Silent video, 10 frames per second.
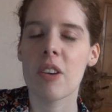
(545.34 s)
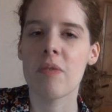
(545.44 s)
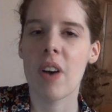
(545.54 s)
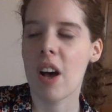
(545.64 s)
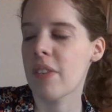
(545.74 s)

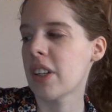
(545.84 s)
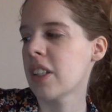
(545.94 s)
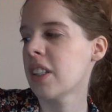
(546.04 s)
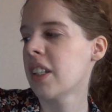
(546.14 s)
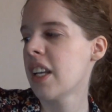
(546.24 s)

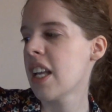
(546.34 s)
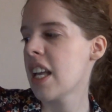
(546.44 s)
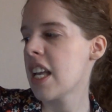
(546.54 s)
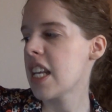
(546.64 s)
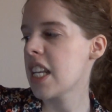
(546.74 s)
Mama
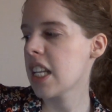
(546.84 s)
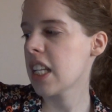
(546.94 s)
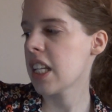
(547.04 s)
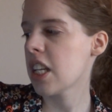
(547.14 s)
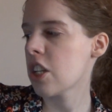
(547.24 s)

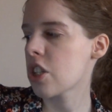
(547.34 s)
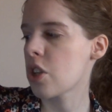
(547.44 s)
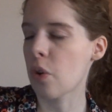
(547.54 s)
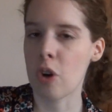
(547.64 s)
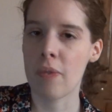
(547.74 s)
Knitted
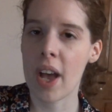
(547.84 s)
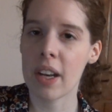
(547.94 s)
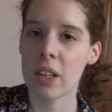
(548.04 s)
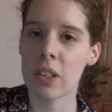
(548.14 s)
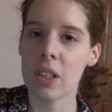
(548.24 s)
Soaker
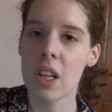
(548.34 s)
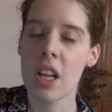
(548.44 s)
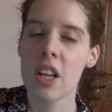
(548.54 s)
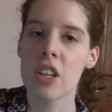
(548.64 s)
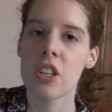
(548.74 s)
Pattern.
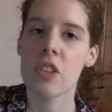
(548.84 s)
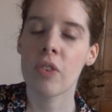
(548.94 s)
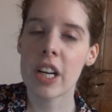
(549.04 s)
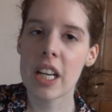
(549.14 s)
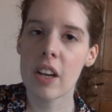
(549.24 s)

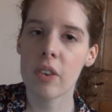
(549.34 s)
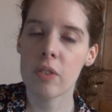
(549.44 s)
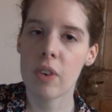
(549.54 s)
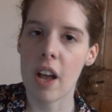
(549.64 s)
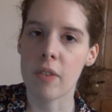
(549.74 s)
Right now on
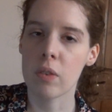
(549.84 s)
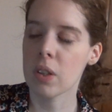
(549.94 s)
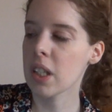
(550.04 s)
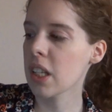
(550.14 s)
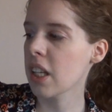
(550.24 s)

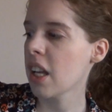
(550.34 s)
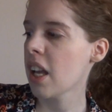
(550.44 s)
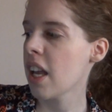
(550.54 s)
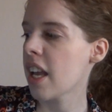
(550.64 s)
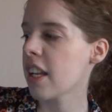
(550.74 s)
Ravelry,
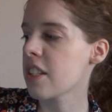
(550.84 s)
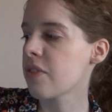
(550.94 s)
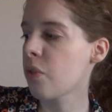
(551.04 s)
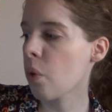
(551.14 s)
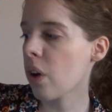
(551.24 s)
it has
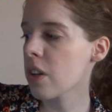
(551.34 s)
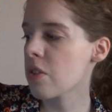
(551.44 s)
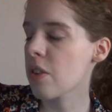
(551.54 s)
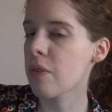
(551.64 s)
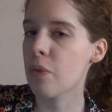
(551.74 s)

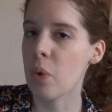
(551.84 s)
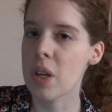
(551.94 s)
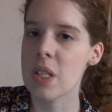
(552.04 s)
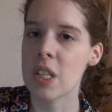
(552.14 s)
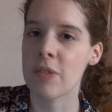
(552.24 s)

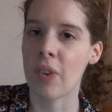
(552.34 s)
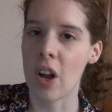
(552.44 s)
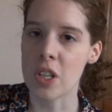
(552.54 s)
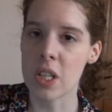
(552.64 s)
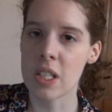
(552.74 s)
446
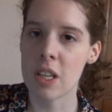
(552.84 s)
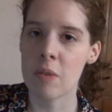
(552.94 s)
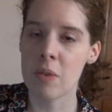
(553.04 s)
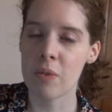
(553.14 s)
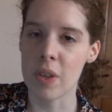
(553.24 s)
projects that have
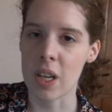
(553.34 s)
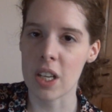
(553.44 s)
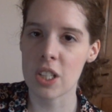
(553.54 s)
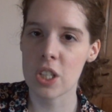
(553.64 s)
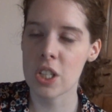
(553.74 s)
been
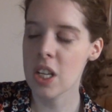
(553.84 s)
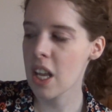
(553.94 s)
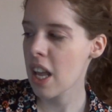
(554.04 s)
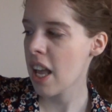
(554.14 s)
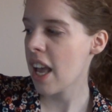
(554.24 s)
finished,
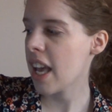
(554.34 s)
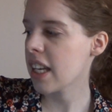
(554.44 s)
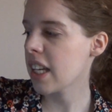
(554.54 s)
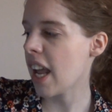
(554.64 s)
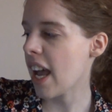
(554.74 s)
and
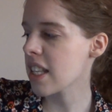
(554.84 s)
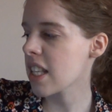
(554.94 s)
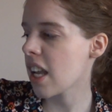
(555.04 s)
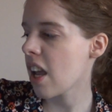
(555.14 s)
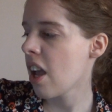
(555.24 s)
it
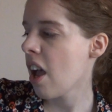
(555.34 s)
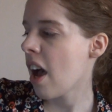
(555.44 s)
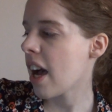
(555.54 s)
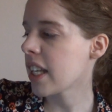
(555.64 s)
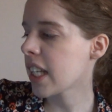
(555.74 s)
has
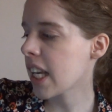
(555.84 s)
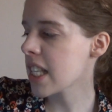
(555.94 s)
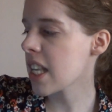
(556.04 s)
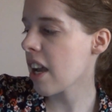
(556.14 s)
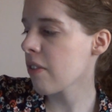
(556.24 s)
a
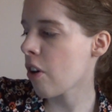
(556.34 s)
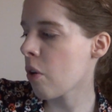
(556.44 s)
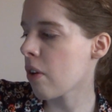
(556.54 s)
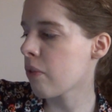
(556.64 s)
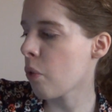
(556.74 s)
nice high
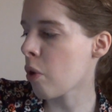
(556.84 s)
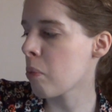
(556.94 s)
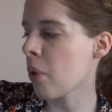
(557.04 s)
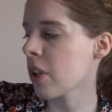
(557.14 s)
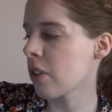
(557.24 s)
vote of
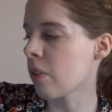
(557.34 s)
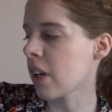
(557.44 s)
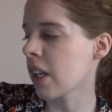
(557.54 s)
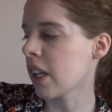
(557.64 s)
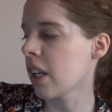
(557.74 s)

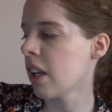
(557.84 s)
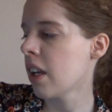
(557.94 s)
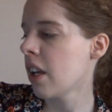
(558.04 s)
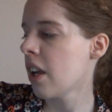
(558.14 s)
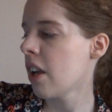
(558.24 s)
4.3
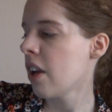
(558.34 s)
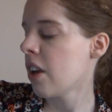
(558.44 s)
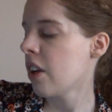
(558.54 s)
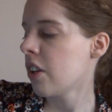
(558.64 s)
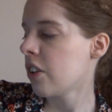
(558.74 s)

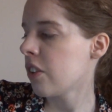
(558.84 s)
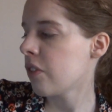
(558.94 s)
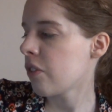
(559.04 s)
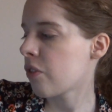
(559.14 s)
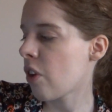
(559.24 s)

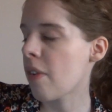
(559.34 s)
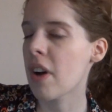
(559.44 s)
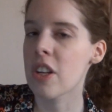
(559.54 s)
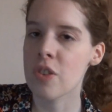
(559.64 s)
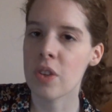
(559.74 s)
from
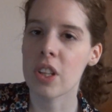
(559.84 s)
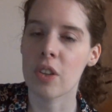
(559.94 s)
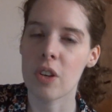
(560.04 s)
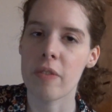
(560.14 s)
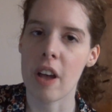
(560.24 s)

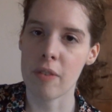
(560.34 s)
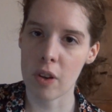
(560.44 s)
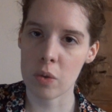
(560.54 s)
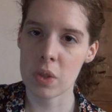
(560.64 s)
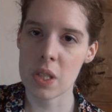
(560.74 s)
135
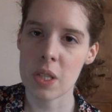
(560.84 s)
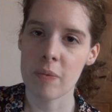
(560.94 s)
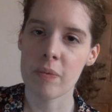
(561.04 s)
votes.